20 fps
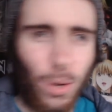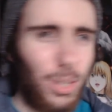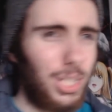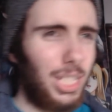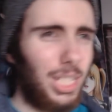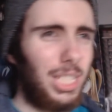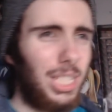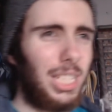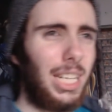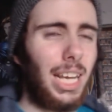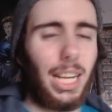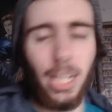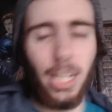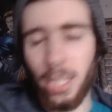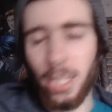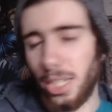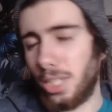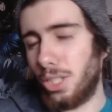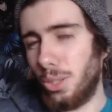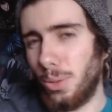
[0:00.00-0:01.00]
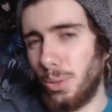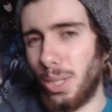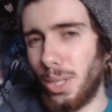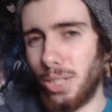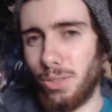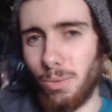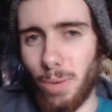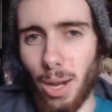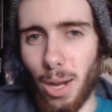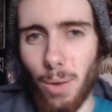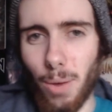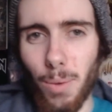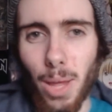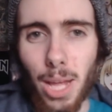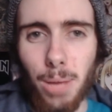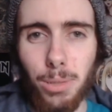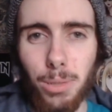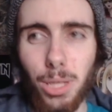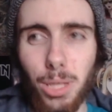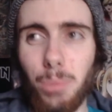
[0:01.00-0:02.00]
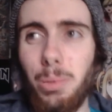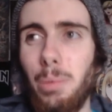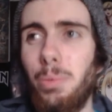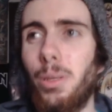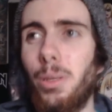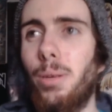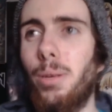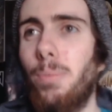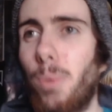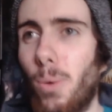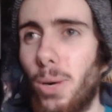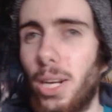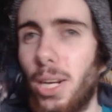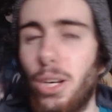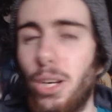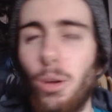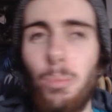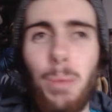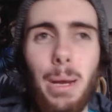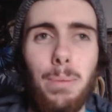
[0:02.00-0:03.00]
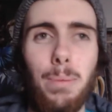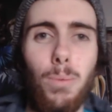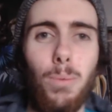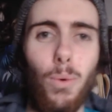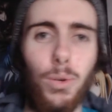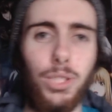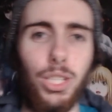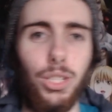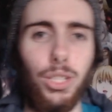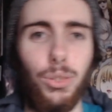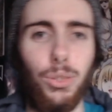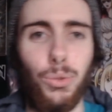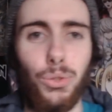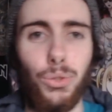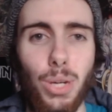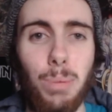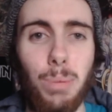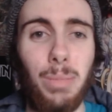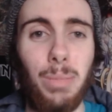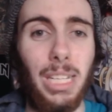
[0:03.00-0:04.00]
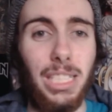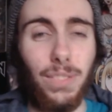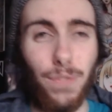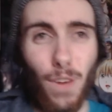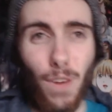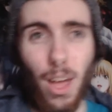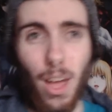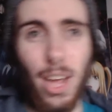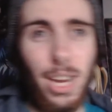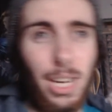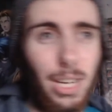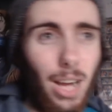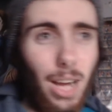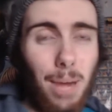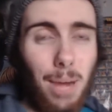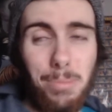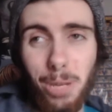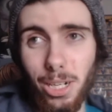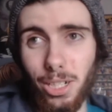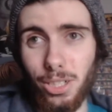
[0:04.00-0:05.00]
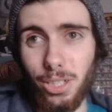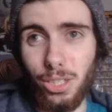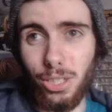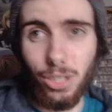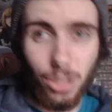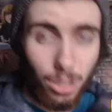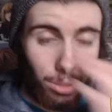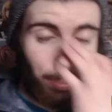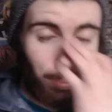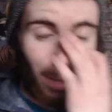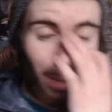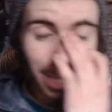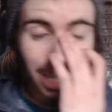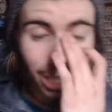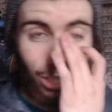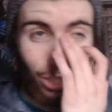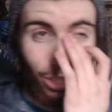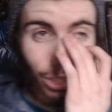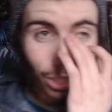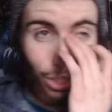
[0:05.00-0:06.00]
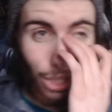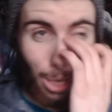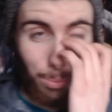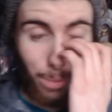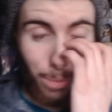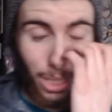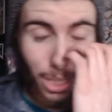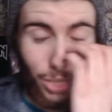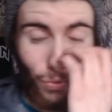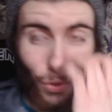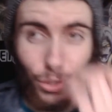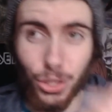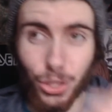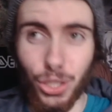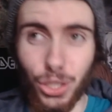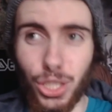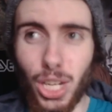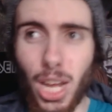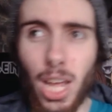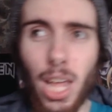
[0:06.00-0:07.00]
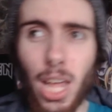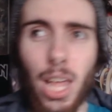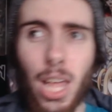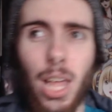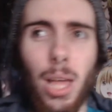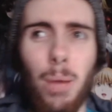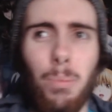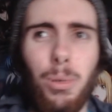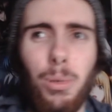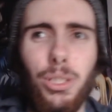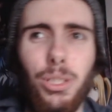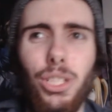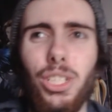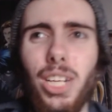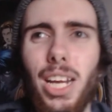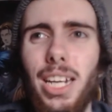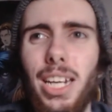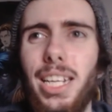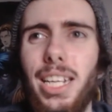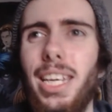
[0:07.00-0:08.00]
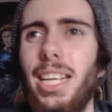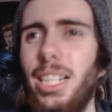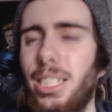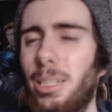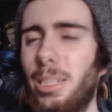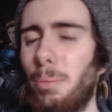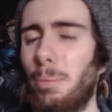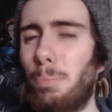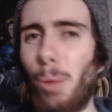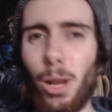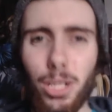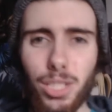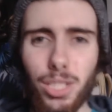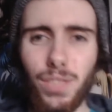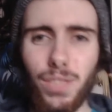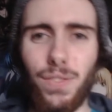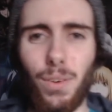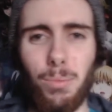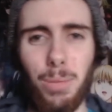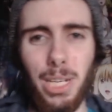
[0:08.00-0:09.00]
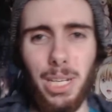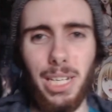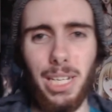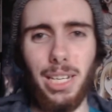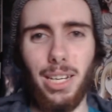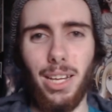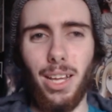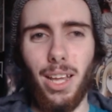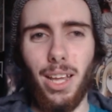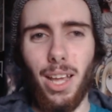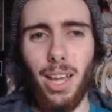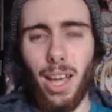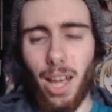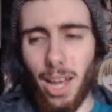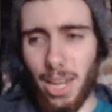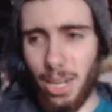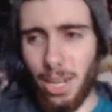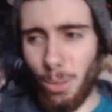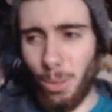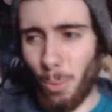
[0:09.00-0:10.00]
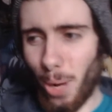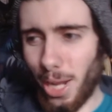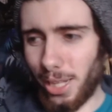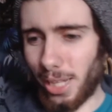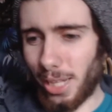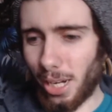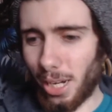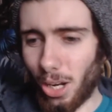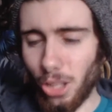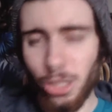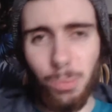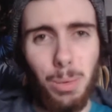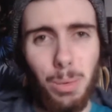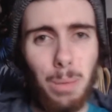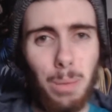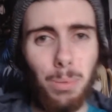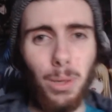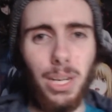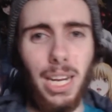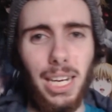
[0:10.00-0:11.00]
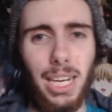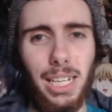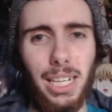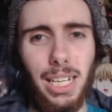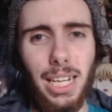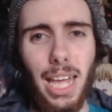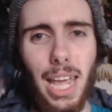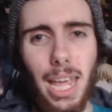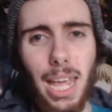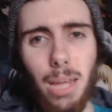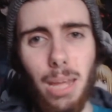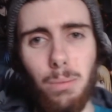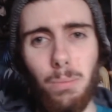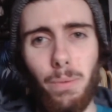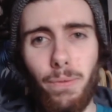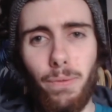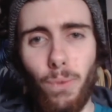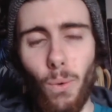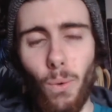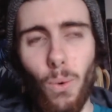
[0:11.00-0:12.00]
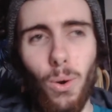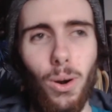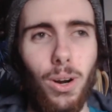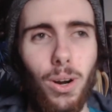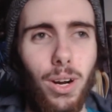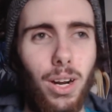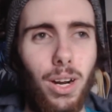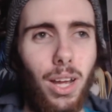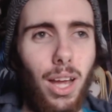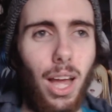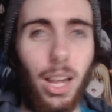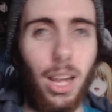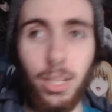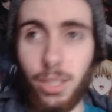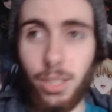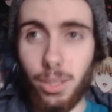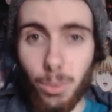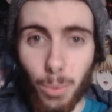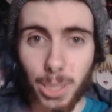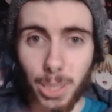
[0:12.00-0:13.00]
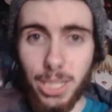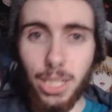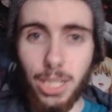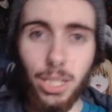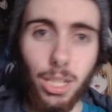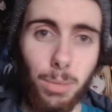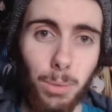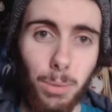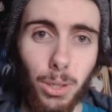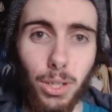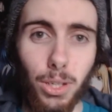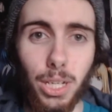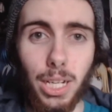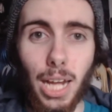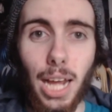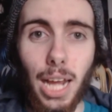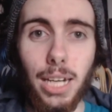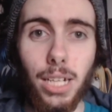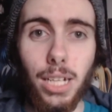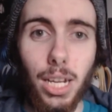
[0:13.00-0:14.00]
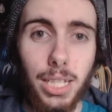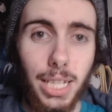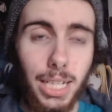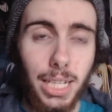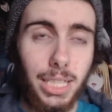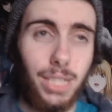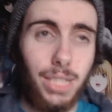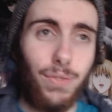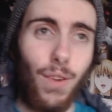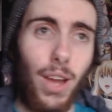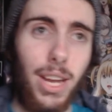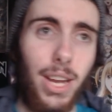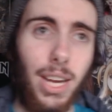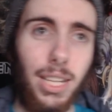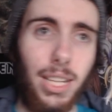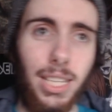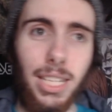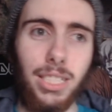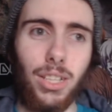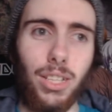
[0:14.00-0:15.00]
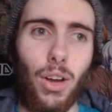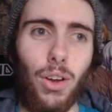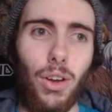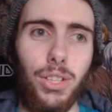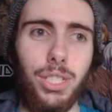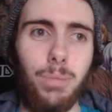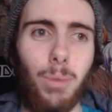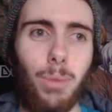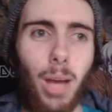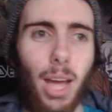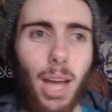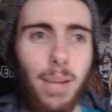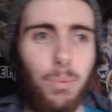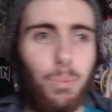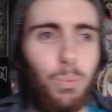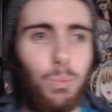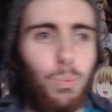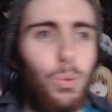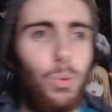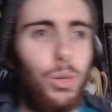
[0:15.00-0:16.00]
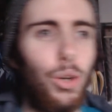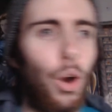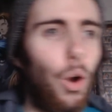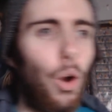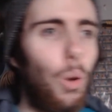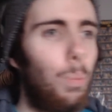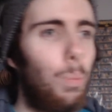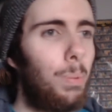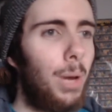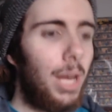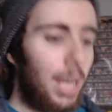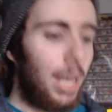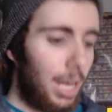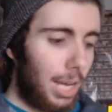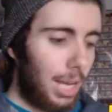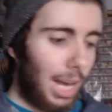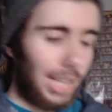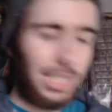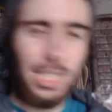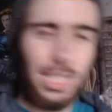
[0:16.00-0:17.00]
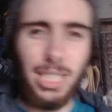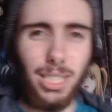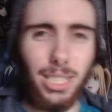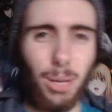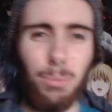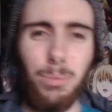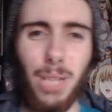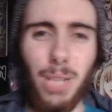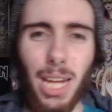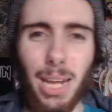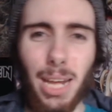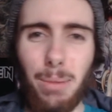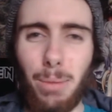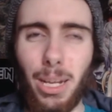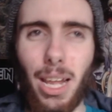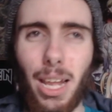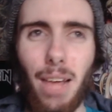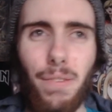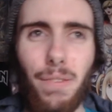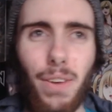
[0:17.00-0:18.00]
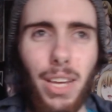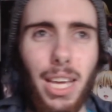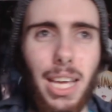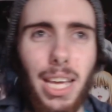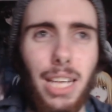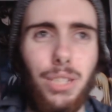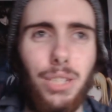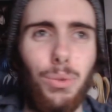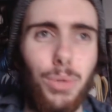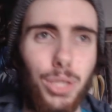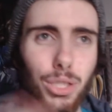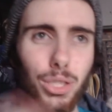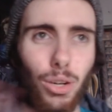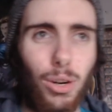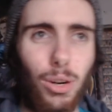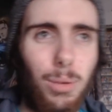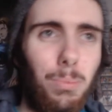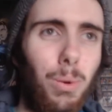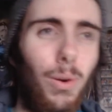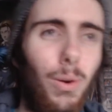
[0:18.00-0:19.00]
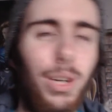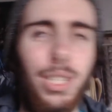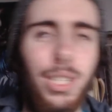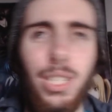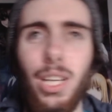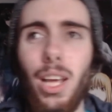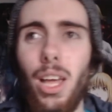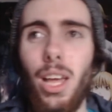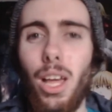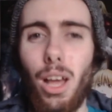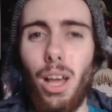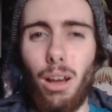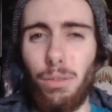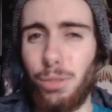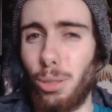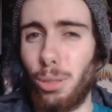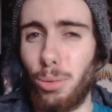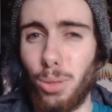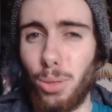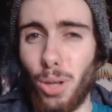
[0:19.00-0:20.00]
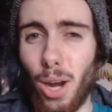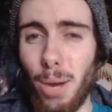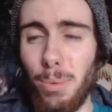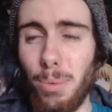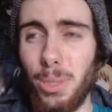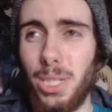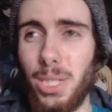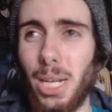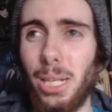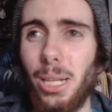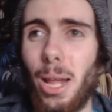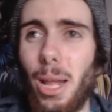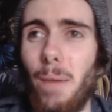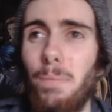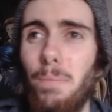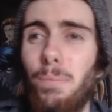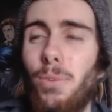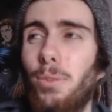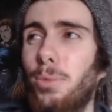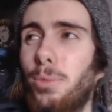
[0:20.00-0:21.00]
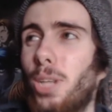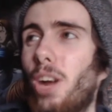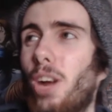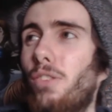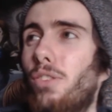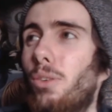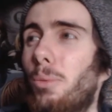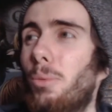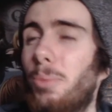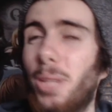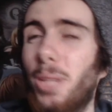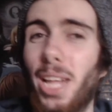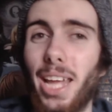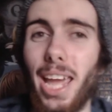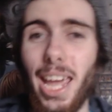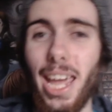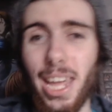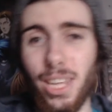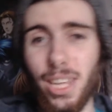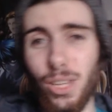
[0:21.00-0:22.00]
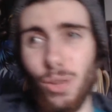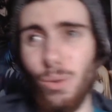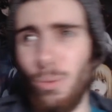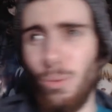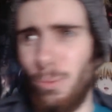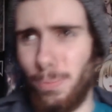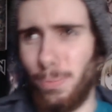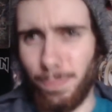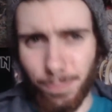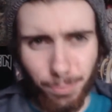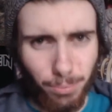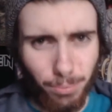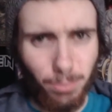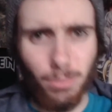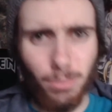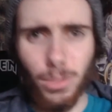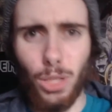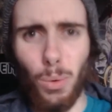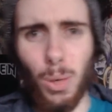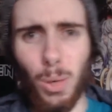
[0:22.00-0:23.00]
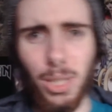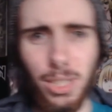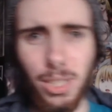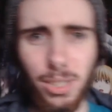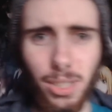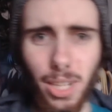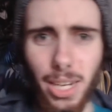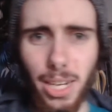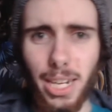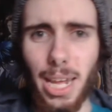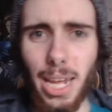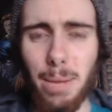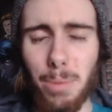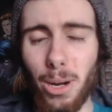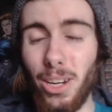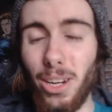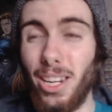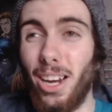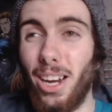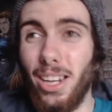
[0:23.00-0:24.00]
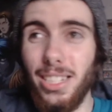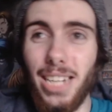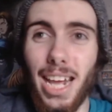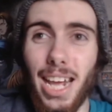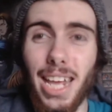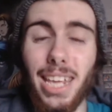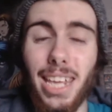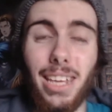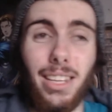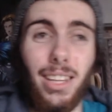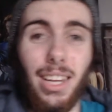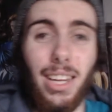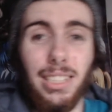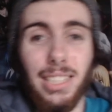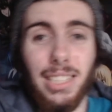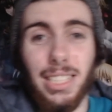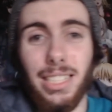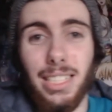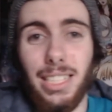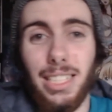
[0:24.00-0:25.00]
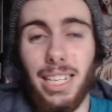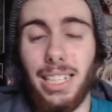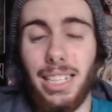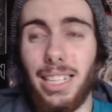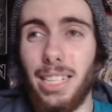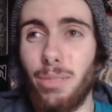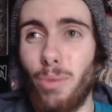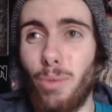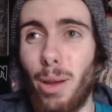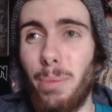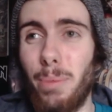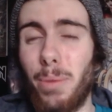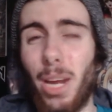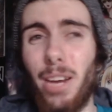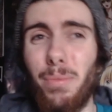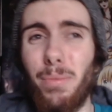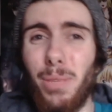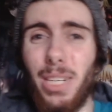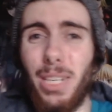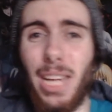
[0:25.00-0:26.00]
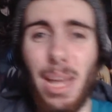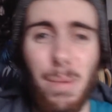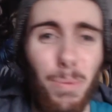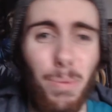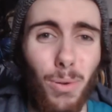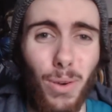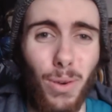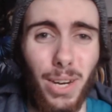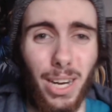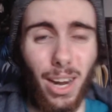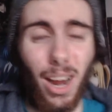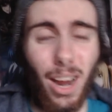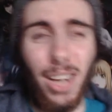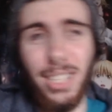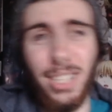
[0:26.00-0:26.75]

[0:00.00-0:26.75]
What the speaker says: Or is it today? I think it's 2 days from now. Some people are important. I know Ben Moore's to do a stream, and that's fine. I'm not going to pay attention to the Japanese versions, but it just kind of kills the buzz for me in a way that other people are getting the game before the rest of the community. And I think it's fine. I think it's awesome. I would hope at some day in my life I could get to a certain point of subscribers that From Software would be like, hey, you, do you want the game early? And I take it. And that's the thing. That's why I'm kind of being a hypocrite here.